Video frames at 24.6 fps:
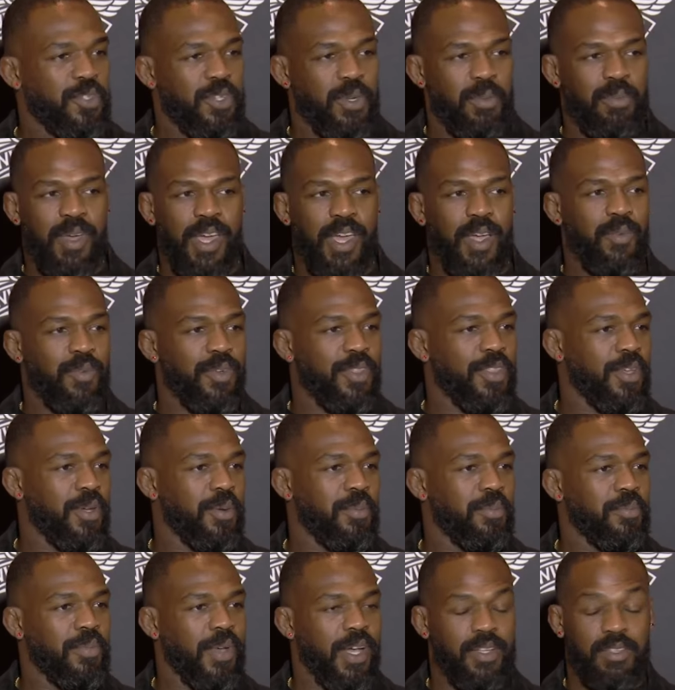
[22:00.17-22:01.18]
shebang with him,
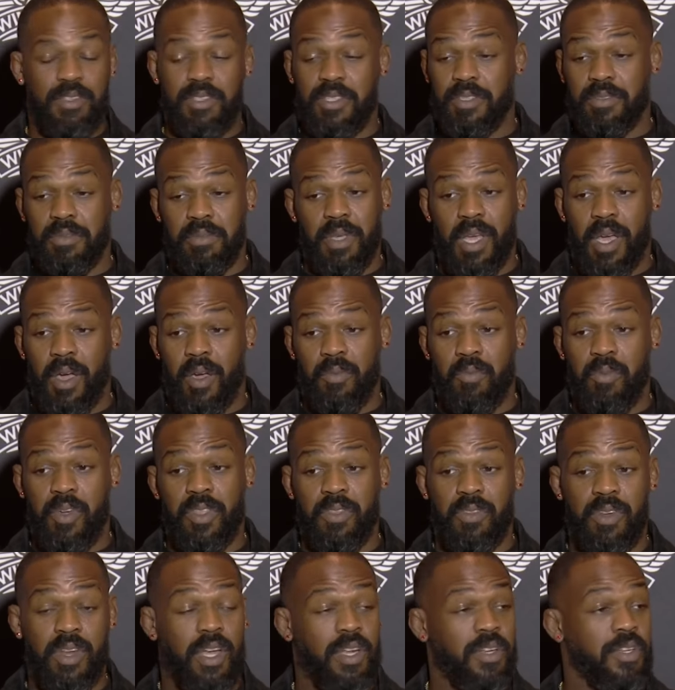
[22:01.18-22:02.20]
I just, I'd
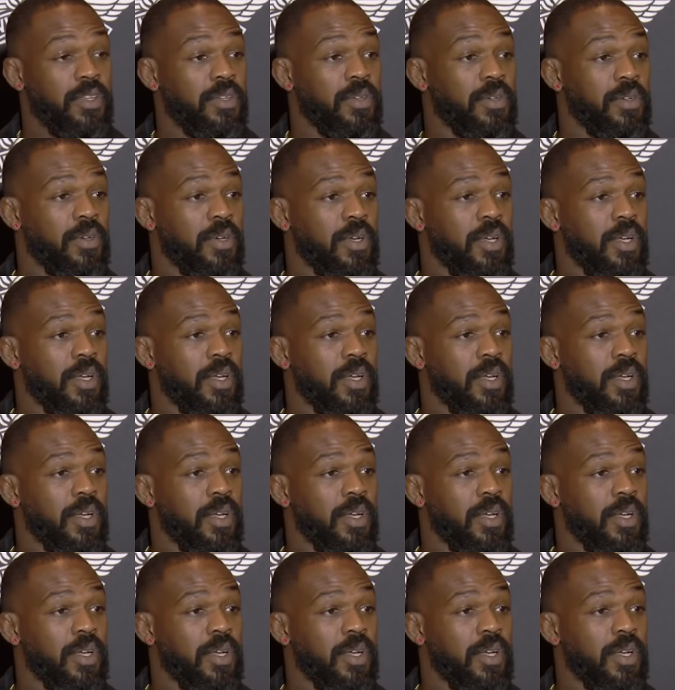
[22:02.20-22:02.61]
rather not do.